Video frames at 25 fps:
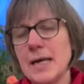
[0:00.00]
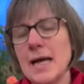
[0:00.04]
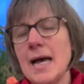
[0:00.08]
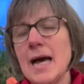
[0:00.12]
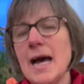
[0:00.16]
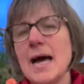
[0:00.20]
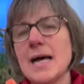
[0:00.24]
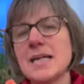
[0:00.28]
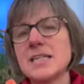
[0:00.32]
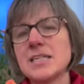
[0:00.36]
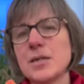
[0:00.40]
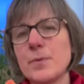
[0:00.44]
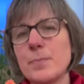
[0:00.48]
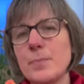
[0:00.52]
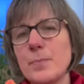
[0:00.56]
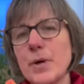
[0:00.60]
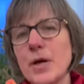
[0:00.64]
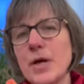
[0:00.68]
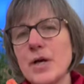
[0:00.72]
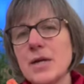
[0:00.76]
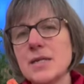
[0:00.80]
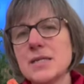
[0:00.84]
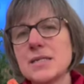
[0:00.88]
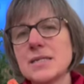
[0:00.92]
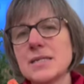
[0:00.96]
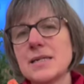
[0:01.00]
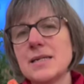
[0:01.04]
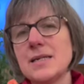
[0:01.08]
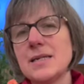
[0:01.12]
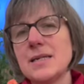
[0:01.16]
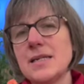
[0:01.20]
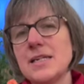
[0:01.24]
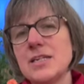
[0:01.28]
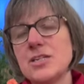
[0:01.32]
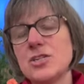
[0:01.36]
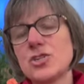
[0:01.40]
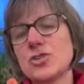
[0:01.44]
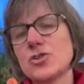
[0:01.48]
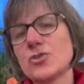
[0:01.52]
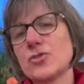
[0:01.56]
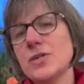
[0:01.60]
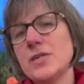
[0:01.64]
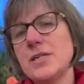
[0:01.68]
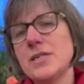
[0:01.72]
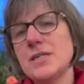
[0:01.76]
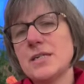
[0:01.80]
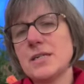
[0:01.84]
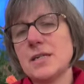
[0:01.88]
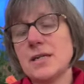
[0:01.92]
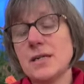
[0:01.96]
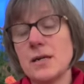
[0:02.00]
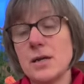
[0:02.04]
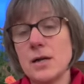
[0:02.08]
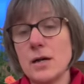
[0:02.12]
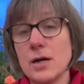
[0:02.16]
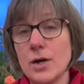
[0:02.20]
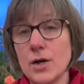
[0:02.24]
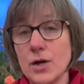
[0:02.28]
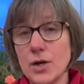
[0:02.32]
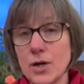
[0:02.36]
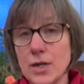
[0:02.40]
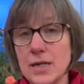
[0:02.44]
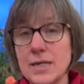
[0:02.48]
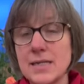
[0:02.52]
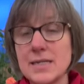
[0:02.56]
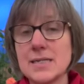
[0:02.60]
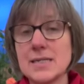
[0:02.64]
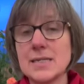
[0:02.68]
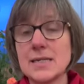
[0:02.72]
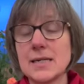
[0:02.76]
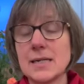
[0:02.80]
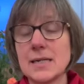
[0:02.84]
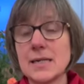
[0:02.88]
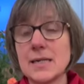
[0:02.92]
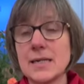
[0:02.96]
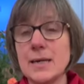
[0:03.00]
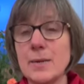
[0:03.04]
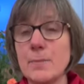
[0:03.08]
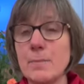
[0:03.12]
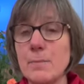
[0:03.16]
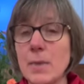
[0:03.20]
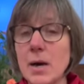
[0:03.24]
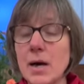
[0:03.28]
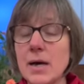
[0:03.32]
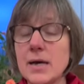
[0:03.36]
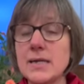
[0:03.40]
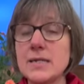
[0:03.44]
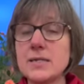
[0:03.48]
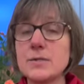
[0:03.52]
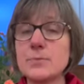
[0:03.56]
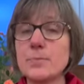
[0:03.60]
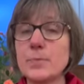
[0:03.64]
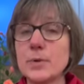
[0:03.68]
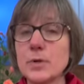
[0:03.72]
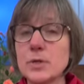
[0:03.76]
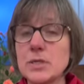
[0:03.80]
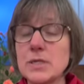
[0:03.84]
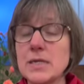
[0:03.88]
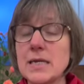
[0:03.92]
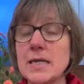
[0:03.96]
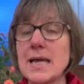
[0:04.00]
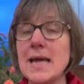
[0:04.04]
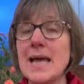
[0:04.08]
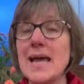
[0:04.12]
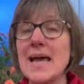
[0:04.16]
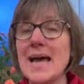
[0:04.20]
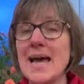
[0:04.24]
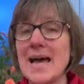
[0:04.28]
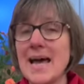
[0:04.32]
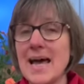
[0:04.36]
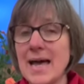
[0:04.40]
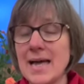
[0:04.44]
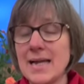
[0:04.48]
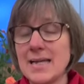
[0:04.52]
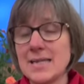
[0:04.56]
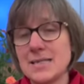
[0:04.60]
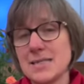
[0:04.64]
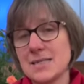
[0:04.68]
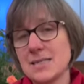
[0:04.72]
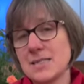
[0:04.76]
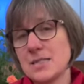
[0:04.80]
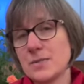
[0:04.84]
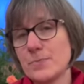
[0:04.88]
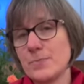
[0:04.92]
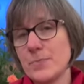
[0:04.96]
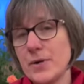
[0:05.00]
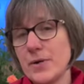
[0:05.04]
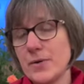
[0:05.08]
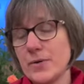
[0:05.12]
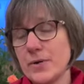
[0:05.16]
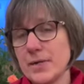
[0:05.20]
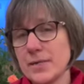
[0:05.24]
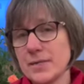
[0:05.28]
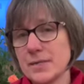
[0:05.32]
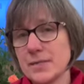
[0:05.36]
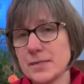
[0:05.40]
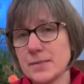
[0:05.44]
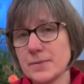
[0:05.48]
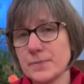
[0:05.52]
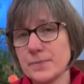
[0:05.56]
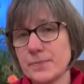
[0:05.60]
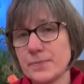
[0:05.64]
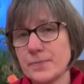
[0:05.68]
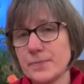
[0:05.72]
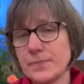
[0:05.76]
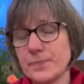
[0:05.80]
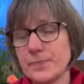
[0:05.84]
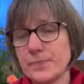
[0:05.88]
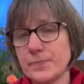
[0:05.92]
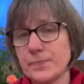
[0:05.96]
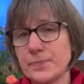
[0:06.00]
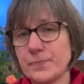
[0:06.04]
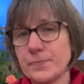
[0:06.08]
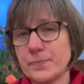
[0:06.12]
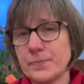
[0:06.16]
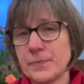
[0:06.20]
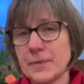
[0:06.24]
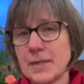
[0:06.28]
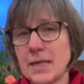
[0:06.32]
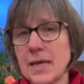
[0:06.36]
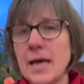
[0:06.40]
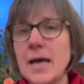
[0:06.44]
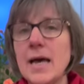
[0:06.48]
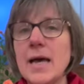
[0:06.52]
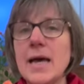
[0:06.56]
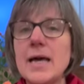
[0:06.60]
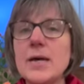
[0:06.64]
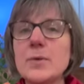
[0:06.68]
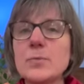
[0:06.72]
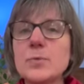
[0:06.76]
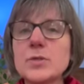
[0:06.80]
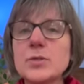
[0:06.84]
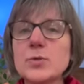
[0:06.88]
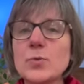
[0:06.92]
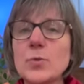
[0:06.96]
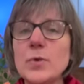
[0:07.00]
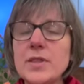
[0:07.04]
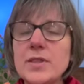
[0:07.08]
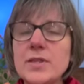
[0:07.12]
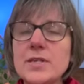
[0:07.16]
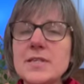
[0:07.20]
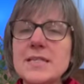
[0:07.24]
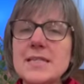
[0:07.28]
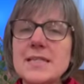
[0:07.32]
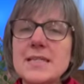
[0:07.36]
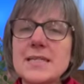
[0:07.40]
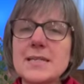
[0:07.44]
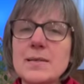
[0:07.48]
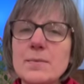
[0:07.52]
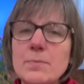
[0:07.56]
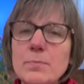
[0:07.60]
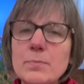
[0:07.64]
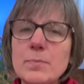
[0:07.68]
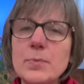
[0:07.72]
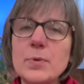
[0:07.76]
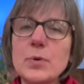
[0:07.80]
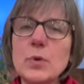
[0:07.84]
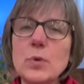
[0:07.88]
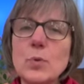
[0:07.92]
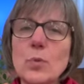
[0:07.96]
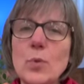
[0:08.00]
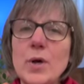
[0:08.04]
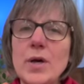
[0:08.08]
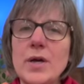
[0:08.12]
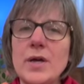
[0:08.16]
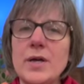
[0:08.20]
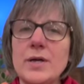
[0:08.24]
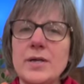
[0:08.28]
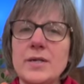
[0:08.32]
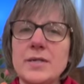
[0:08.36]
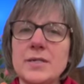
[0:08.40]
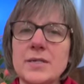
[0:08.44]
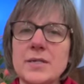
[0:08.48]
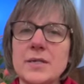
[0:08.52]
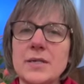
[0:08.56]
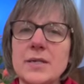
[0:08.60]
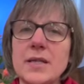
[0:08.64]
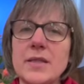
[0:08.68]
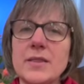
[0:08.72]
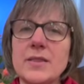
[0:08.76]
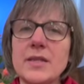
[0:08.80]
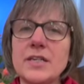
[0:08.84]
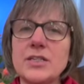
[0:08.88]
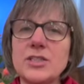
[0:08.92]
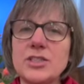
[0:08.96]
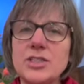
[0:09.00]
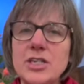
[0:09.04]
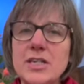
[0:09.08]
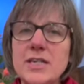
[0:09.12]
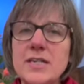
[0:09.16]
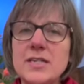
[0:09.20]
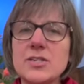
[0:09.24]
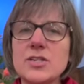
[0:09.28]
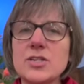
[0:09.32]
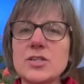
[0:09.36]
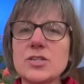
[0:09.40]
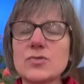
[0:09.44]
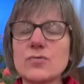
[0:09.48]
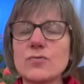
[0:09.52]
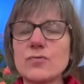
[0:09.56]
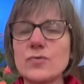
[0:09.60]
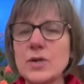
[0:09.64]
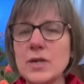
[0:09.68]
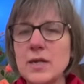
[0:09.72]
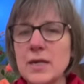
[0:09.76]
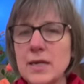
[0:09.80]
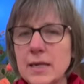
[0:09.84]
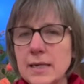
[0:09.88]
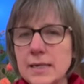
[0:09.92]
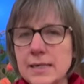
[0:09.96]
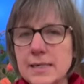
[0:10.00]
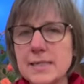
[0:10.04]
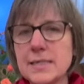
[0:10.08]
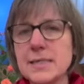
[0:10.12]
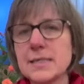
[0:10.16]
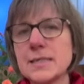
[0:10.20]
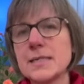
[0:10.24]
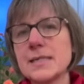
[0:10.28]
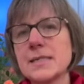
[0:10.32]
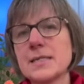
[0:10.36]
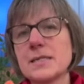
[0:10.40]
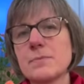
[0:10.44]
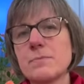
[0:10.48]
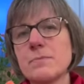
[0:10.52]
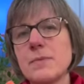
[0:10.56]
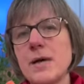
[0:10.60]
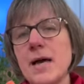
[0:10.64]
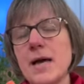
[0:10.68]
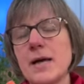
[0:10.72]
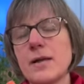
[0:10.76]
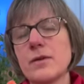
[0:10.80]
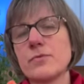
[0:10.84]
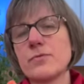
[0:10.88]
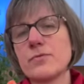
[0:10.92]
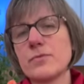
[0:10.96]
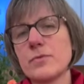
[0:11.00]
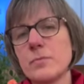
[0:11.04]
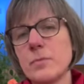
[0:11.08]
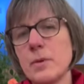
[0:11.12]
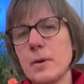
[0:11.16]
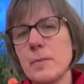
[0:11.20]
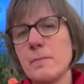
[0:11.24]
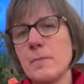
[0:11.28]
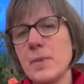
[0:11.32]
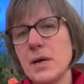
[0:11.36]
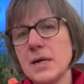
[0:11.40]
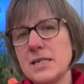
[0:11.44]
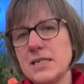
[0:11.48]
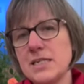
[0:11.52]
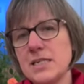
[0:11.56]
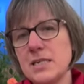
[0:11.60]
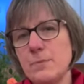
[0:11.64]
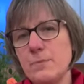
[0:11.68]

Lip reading: And a person needs treating holistically mind, body, and spirit. It was with a simple word that Jesus released this man from a mighty